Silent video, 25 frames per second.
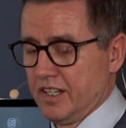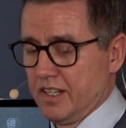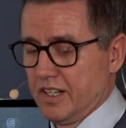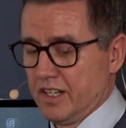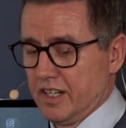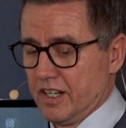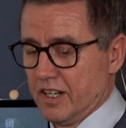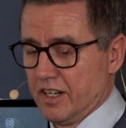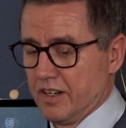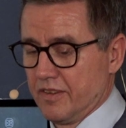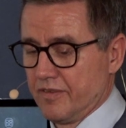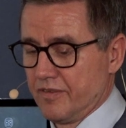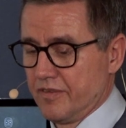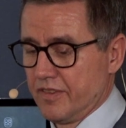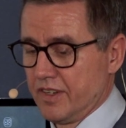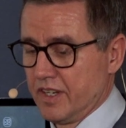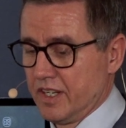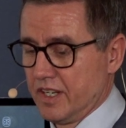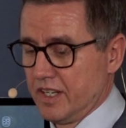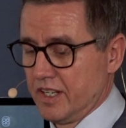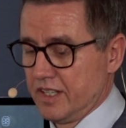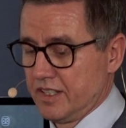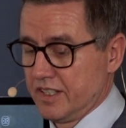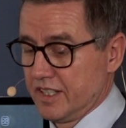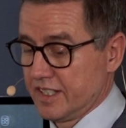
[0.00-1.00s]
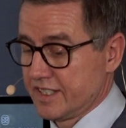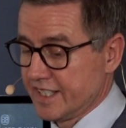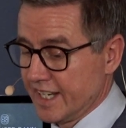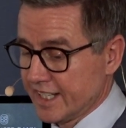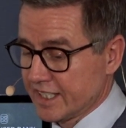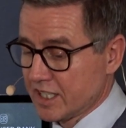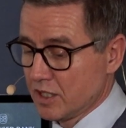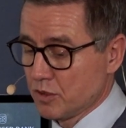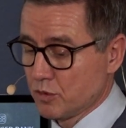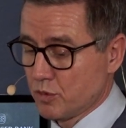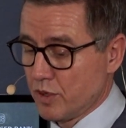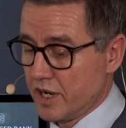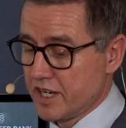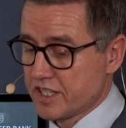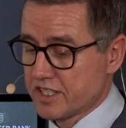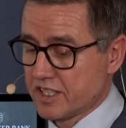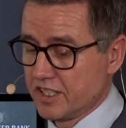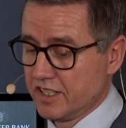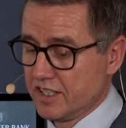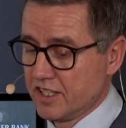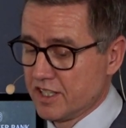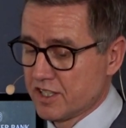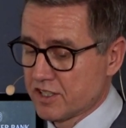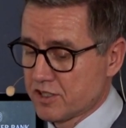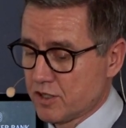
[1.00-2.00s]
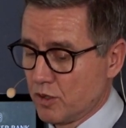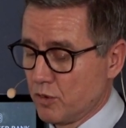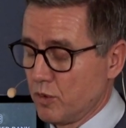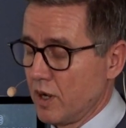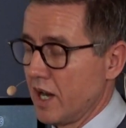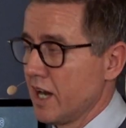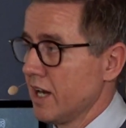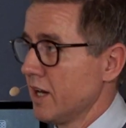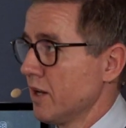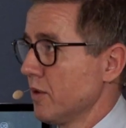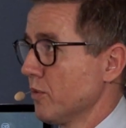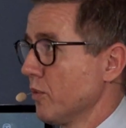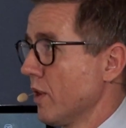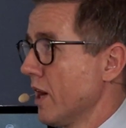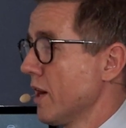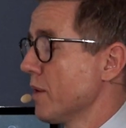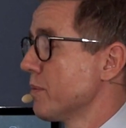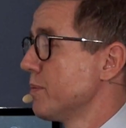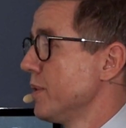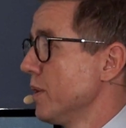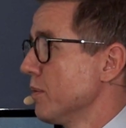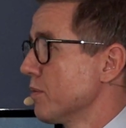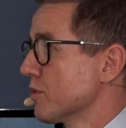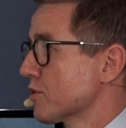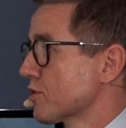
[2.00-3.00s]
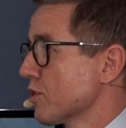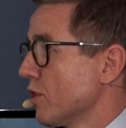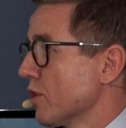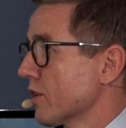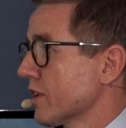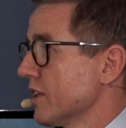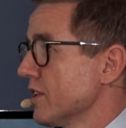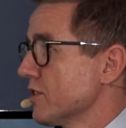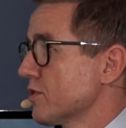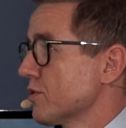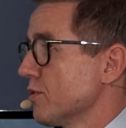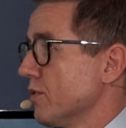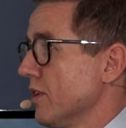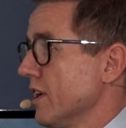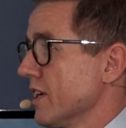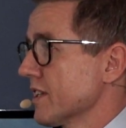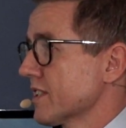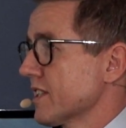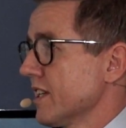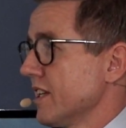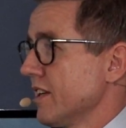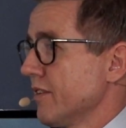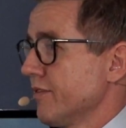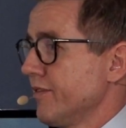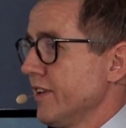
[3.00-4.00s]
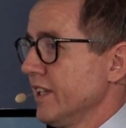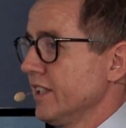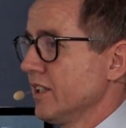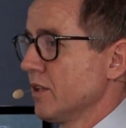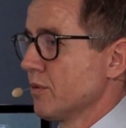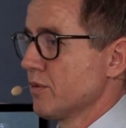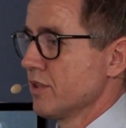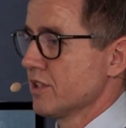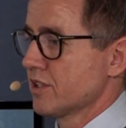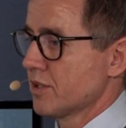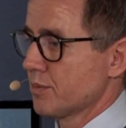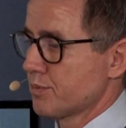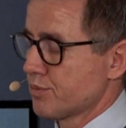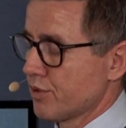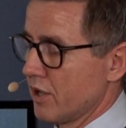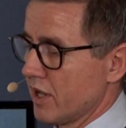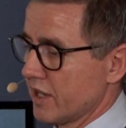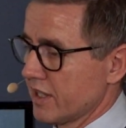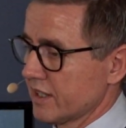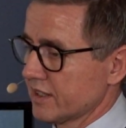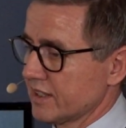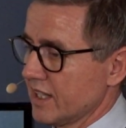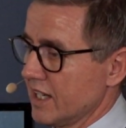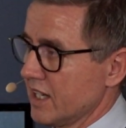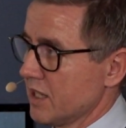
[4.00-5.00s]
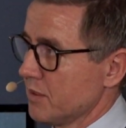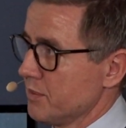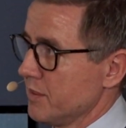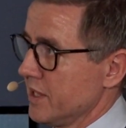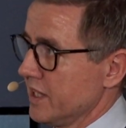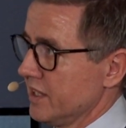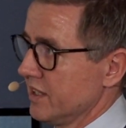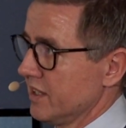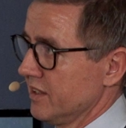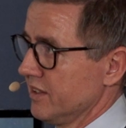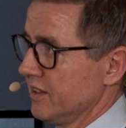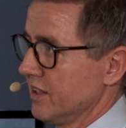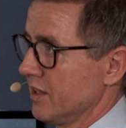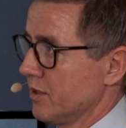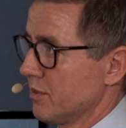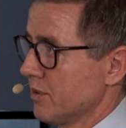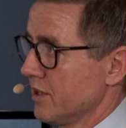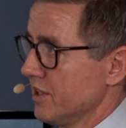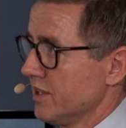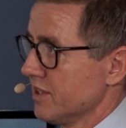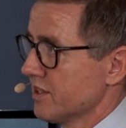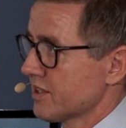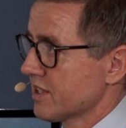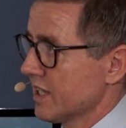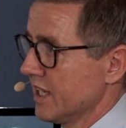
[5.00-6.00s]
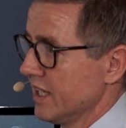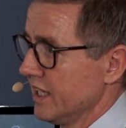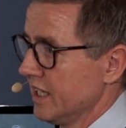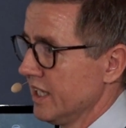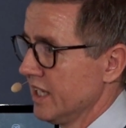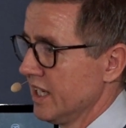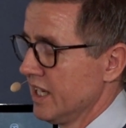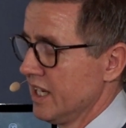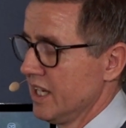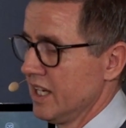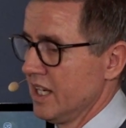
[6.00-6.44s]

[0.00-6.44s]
The second question is, so why are people talking to us? And I think there is a product element and there is a